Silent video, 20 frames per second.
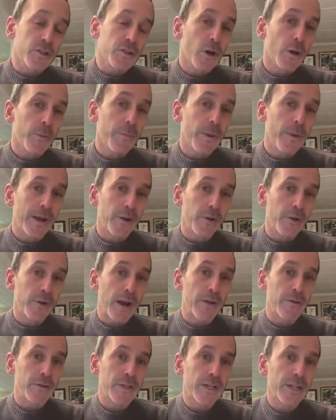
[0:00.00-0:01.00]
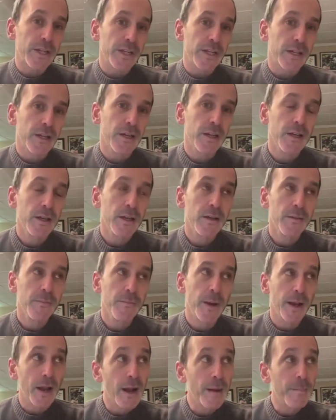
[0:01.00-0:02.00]
to start by grounding
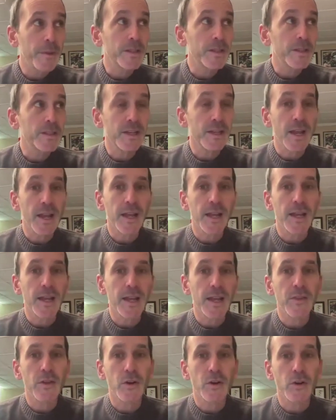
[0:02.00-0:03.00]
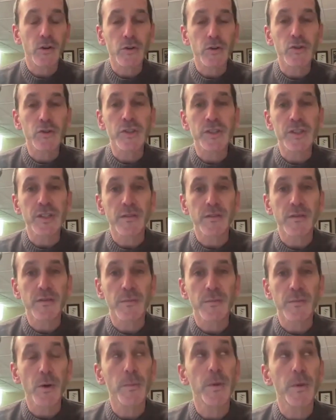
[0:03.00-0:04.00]
my comments today in the urgency of
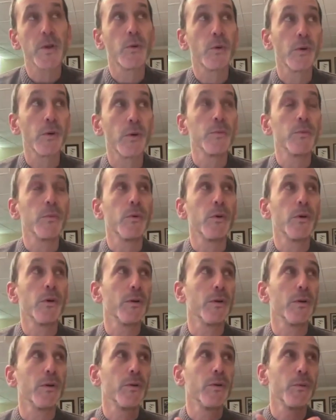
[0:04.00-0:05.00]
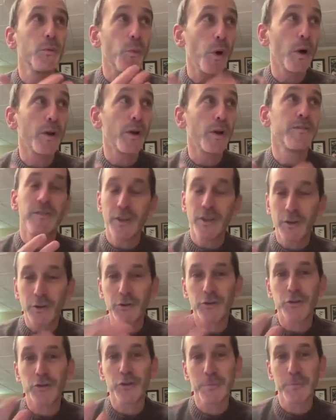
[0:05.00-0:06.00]
the moment, or one of the
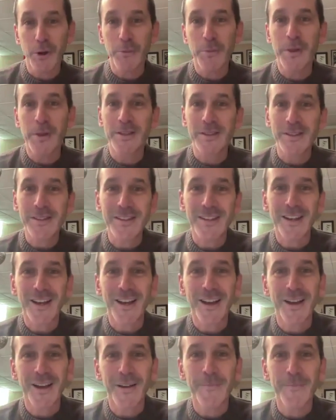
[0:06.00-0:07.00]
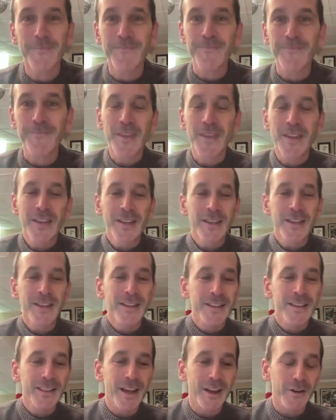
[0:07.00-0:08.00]
urgent moments
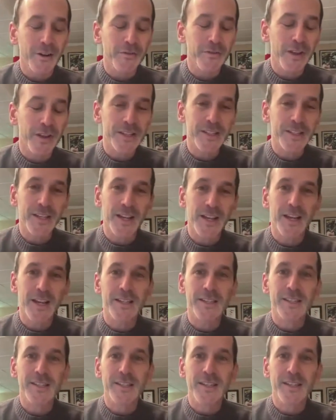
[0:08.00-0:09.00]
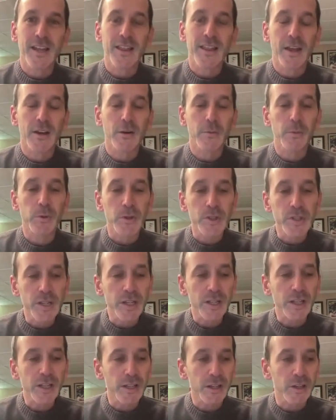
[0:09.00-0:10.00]
that are facing us and that are
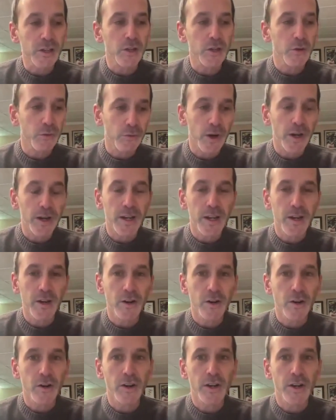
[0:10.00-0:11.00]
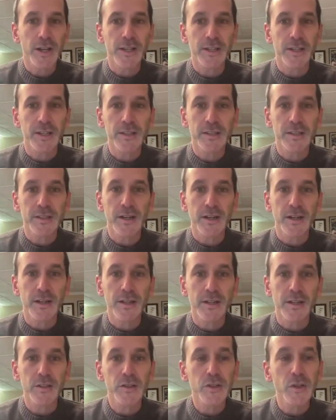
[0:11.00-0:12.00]
particularly acute right here in
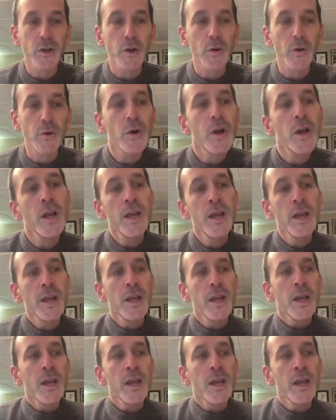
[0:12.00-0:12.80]
Kentucky. So